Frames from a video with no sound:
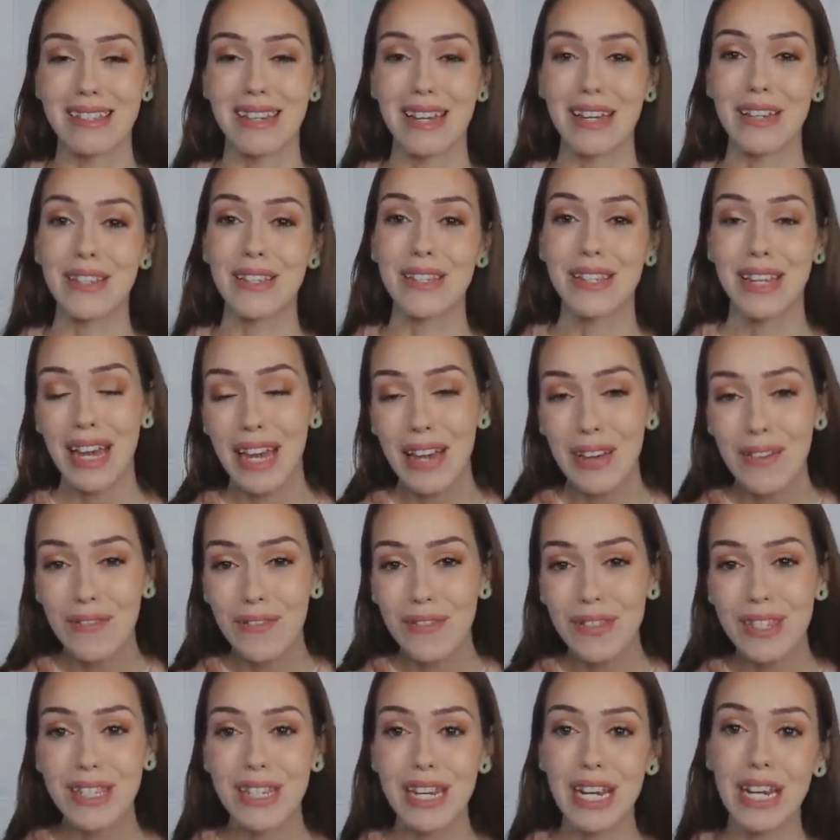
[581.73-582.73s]
Stay
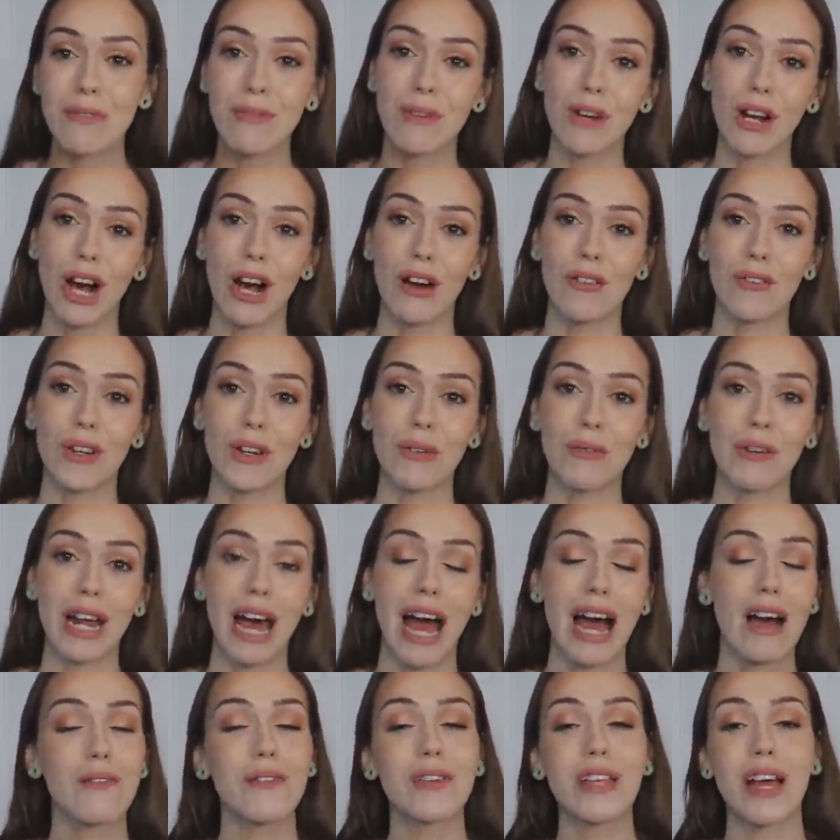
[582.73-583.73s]
safe, stay in recovery,
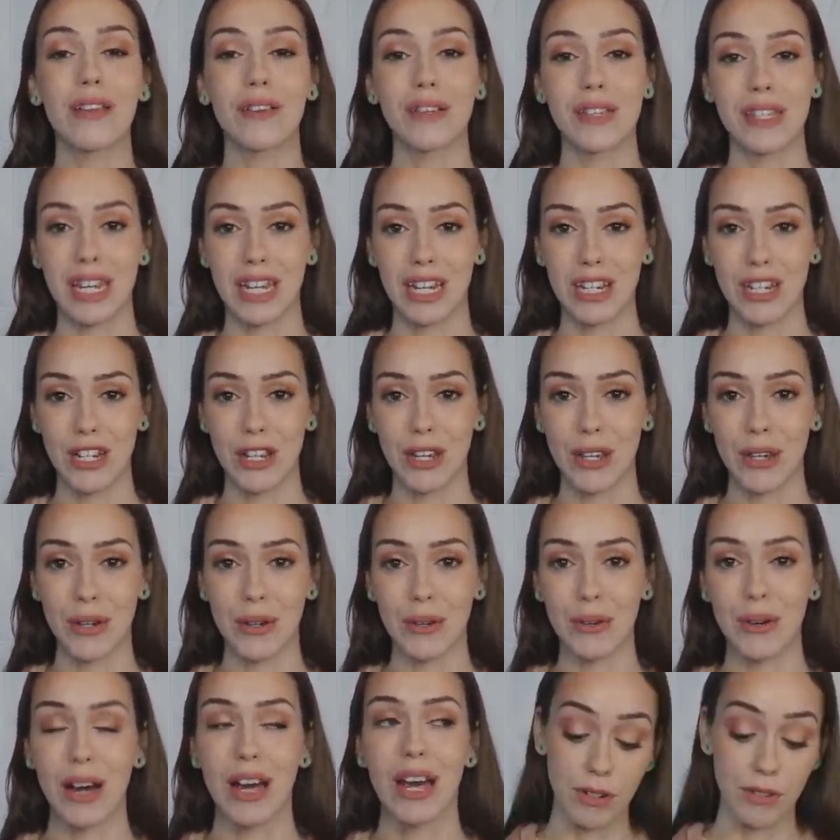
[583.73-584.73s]
whatever that looks like to
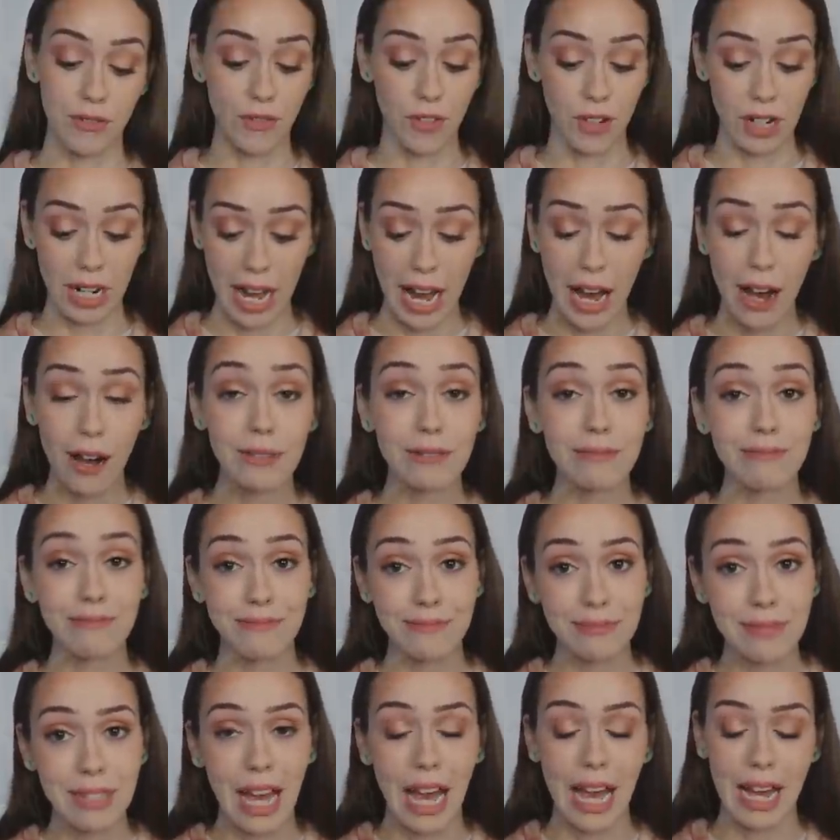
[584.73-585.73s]
you. But for now,
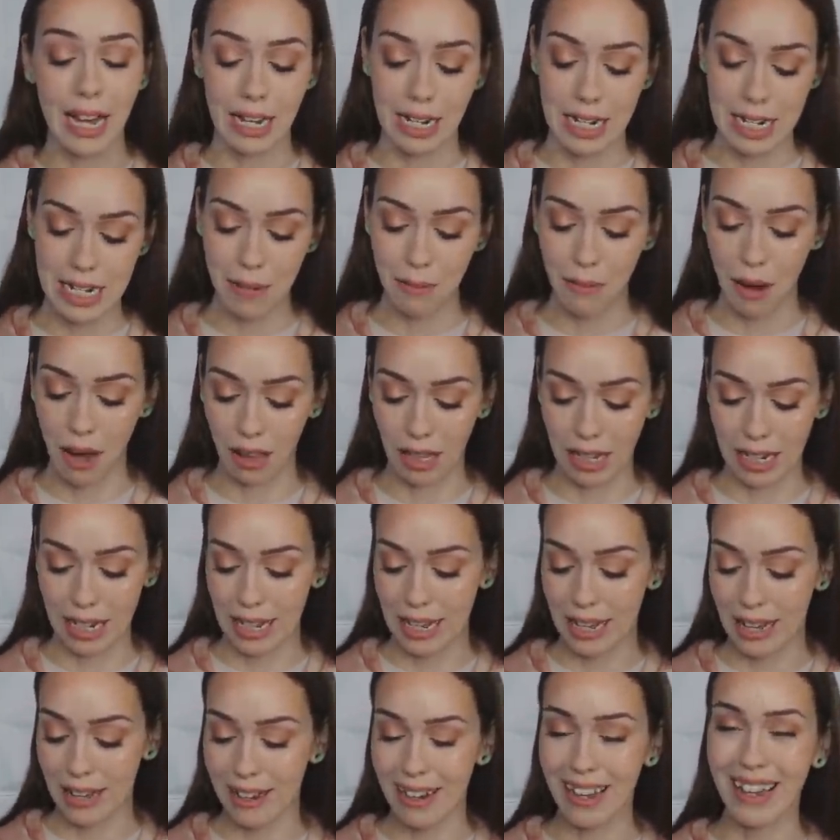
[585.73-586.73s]
I got a tamale to
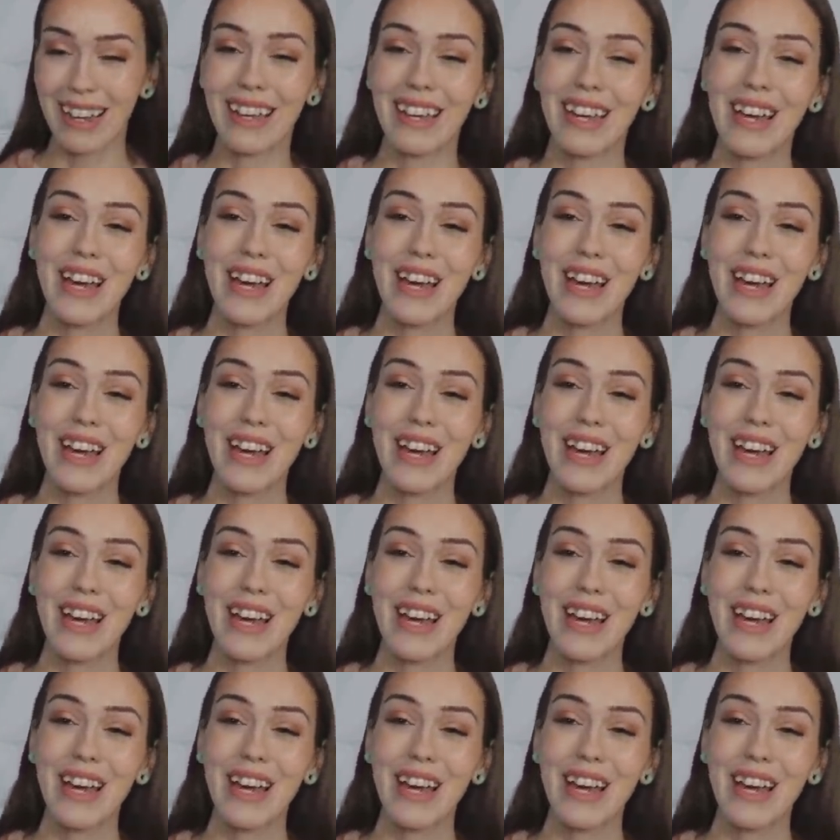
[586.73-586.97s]
eat.